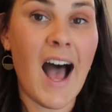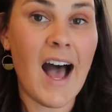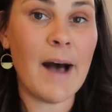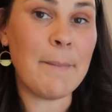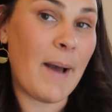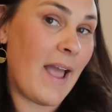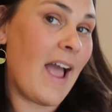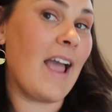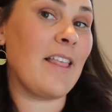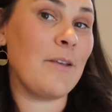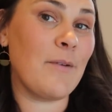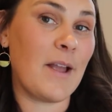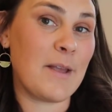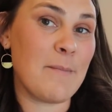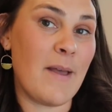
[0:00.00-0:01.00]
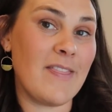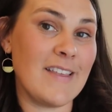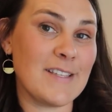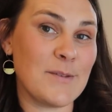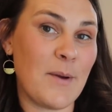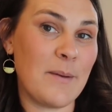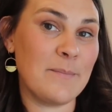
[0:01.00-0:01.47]
Um, I highly recommend
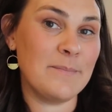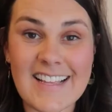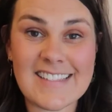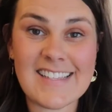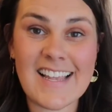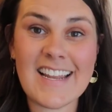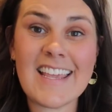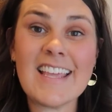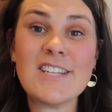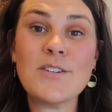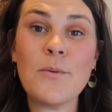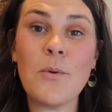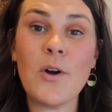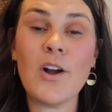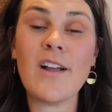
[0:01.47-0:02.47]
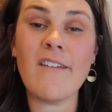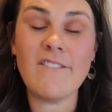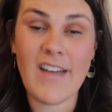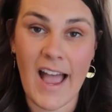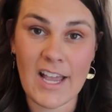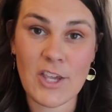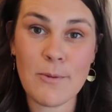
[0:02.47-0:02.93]
this one. Let's let it get to
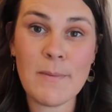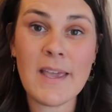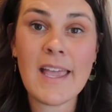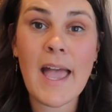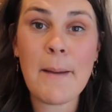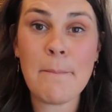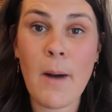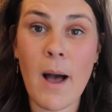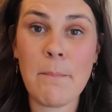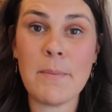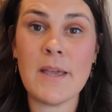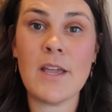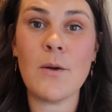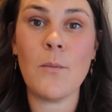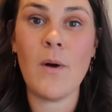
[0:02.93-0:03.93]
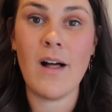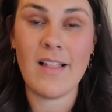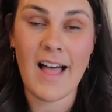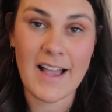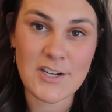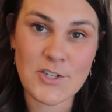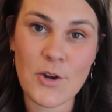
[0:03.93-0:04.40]
work vacuuming and mopping
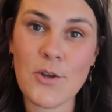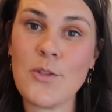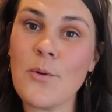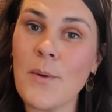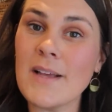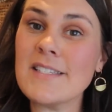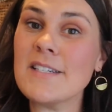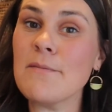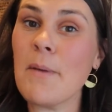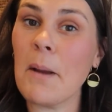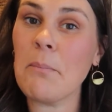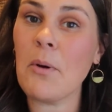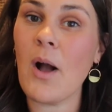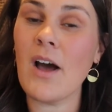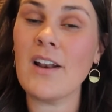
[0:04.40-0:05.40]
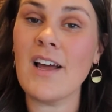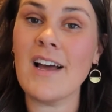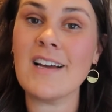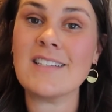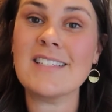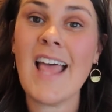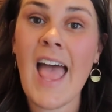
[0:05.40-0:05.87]
while I show you the rest of my
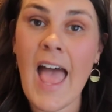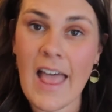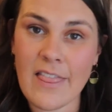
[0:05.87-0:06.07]
products,